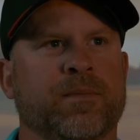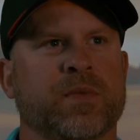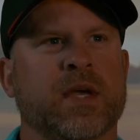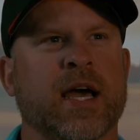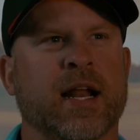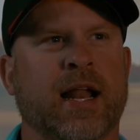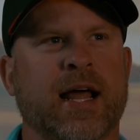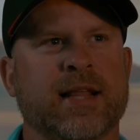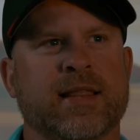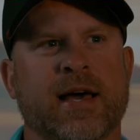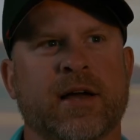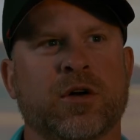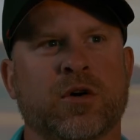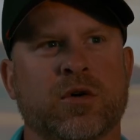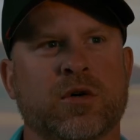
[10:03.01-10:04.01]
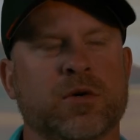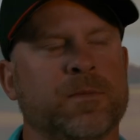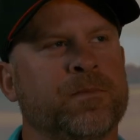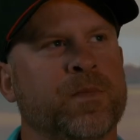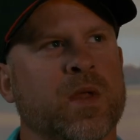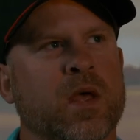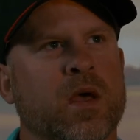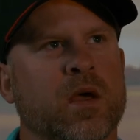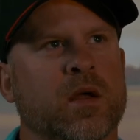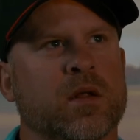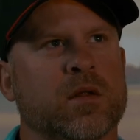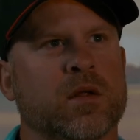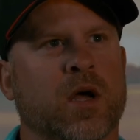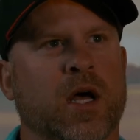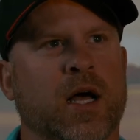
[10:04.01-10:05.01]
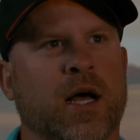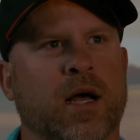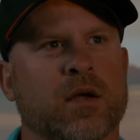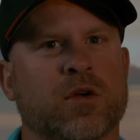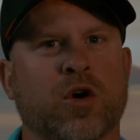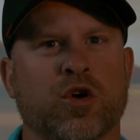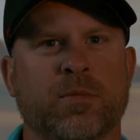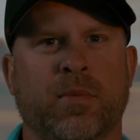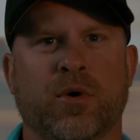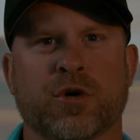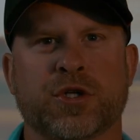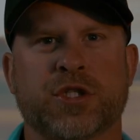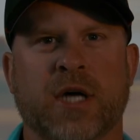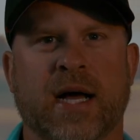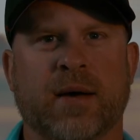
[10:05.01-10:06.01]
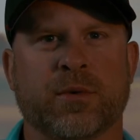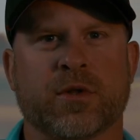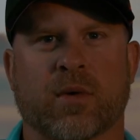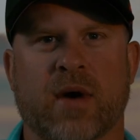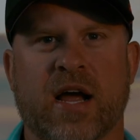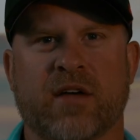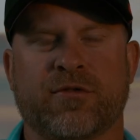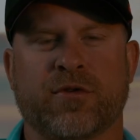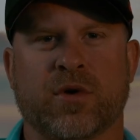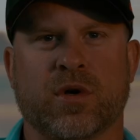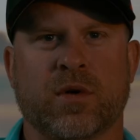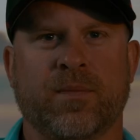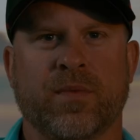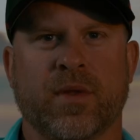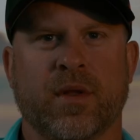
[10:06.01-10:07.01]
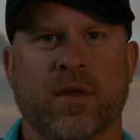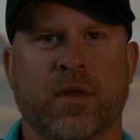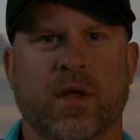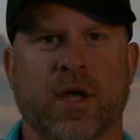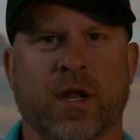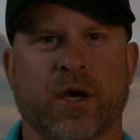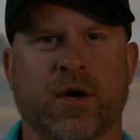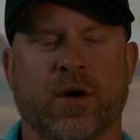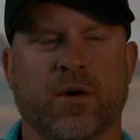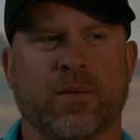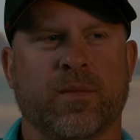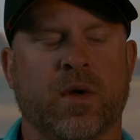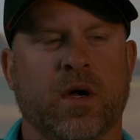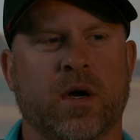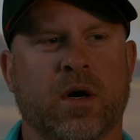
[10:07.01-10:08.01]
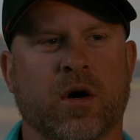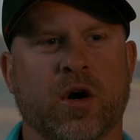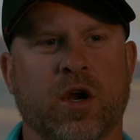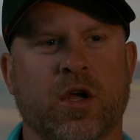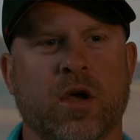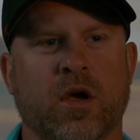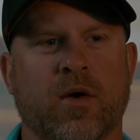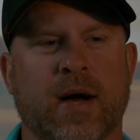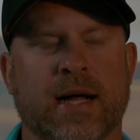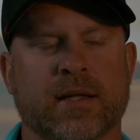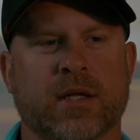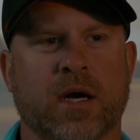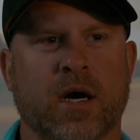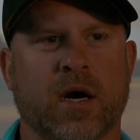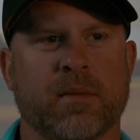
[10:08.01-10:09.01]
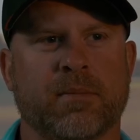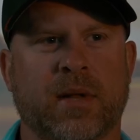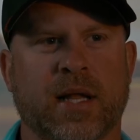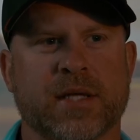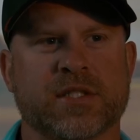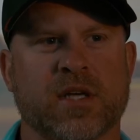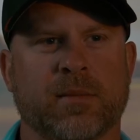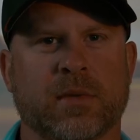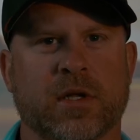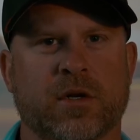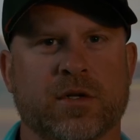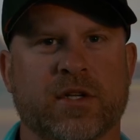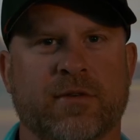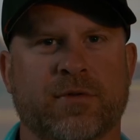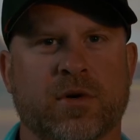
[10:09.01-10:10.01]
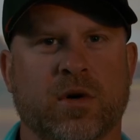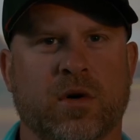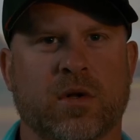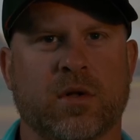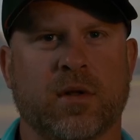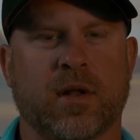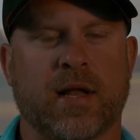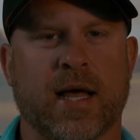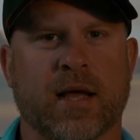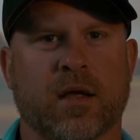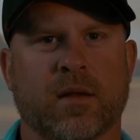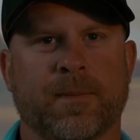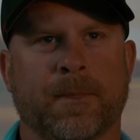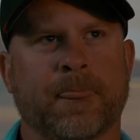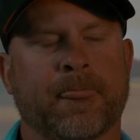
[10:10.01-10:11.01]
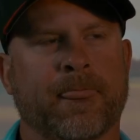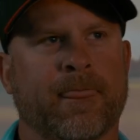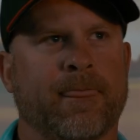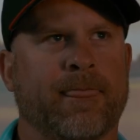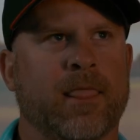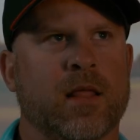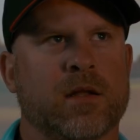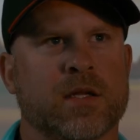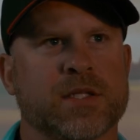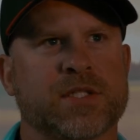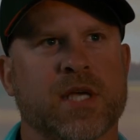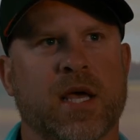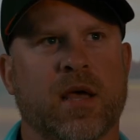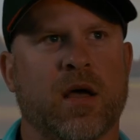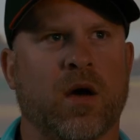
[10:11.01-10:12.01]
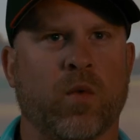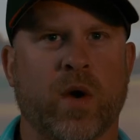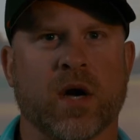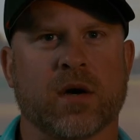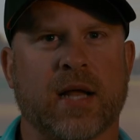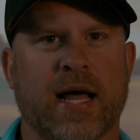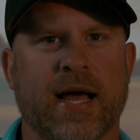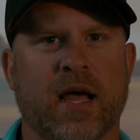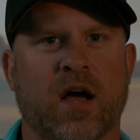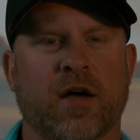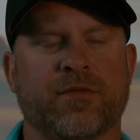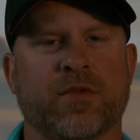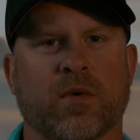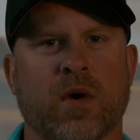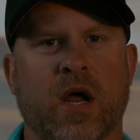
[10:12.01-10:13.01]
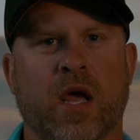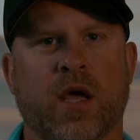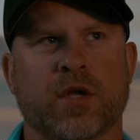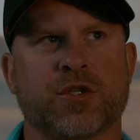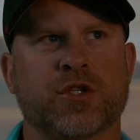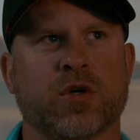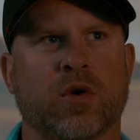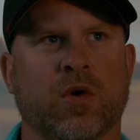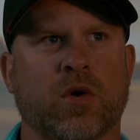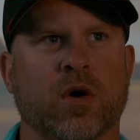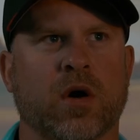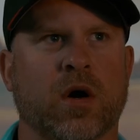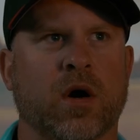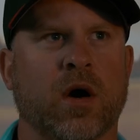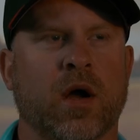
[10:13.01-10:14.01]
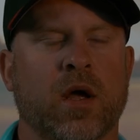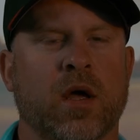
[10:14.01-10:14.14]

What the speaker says: Kind of like that whole cold bore shot with the rifle, you know, or you could go out there and play something a little difficult, like let's say a weird lie off the range, or